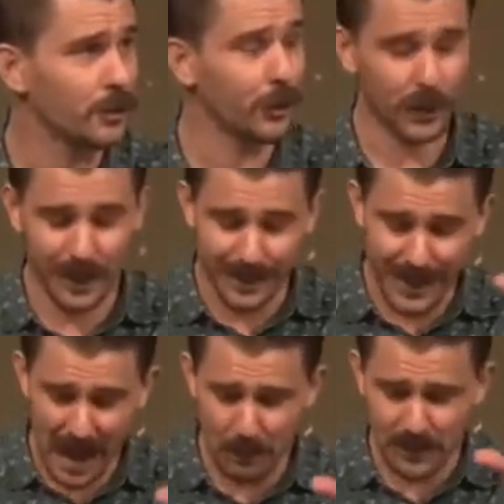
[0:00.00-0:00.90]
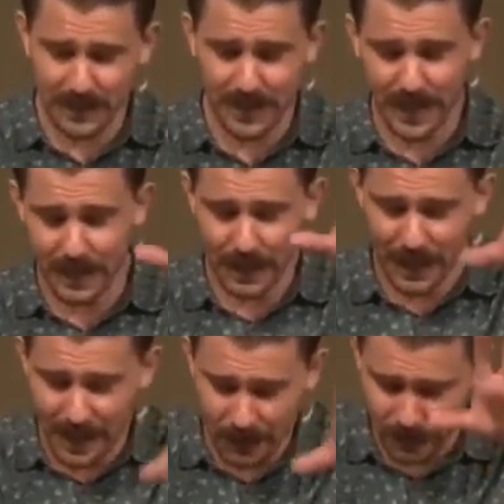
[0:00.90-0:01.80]
To condemn sin
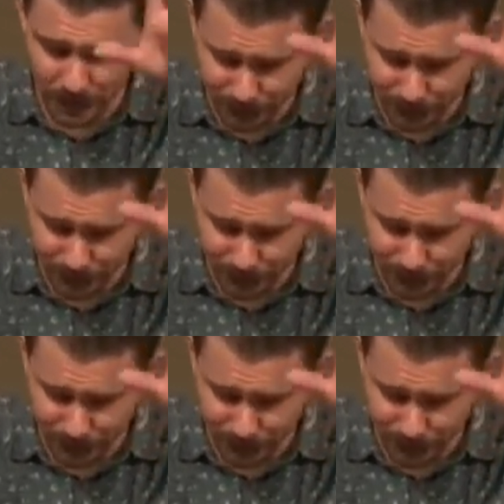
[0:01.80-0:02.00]
in